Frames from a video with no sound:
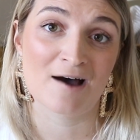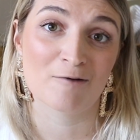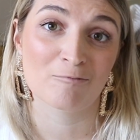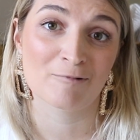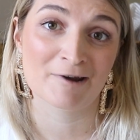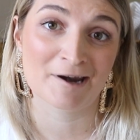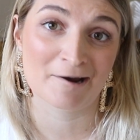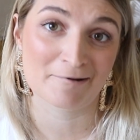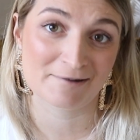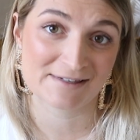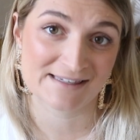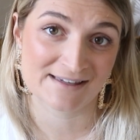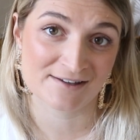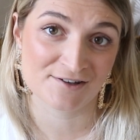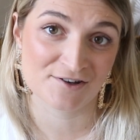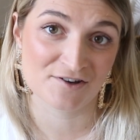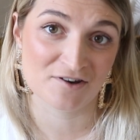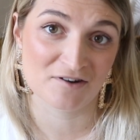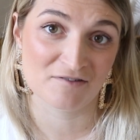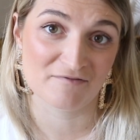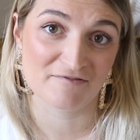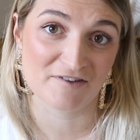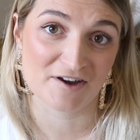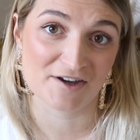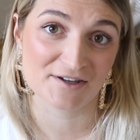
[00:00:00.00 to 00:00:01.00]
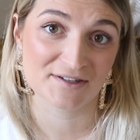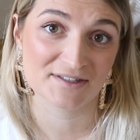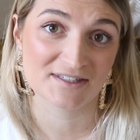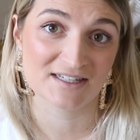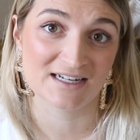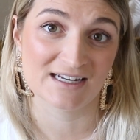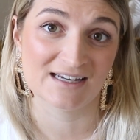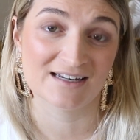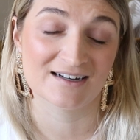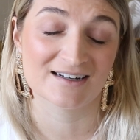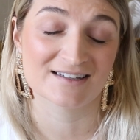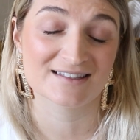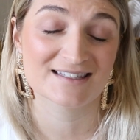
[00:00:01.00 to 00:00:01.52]
when I was in
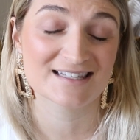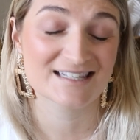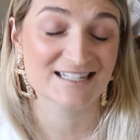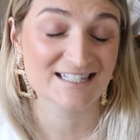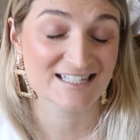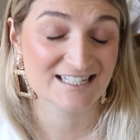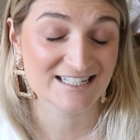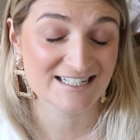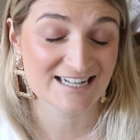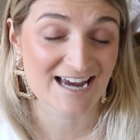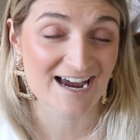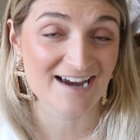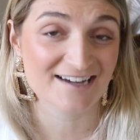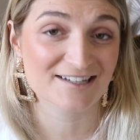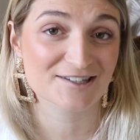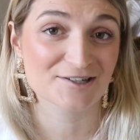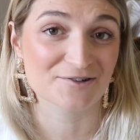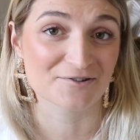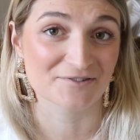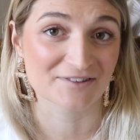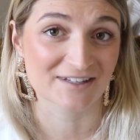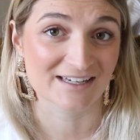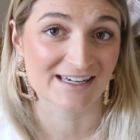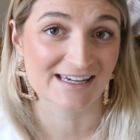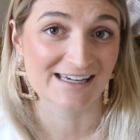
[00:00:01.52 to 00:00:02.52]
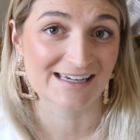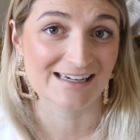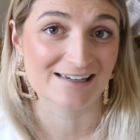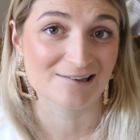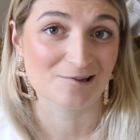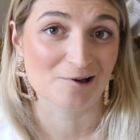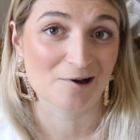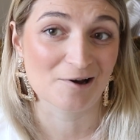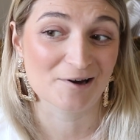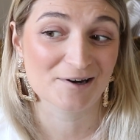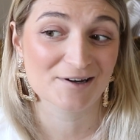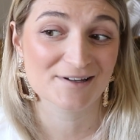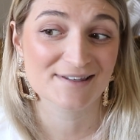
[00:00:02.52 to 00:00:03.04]
university, and I'd stacked on the
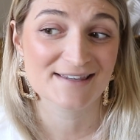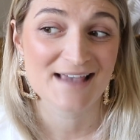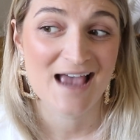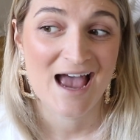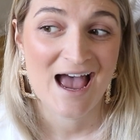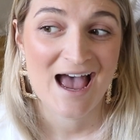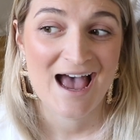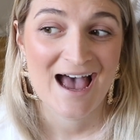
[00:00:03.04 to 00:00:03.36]
kilos.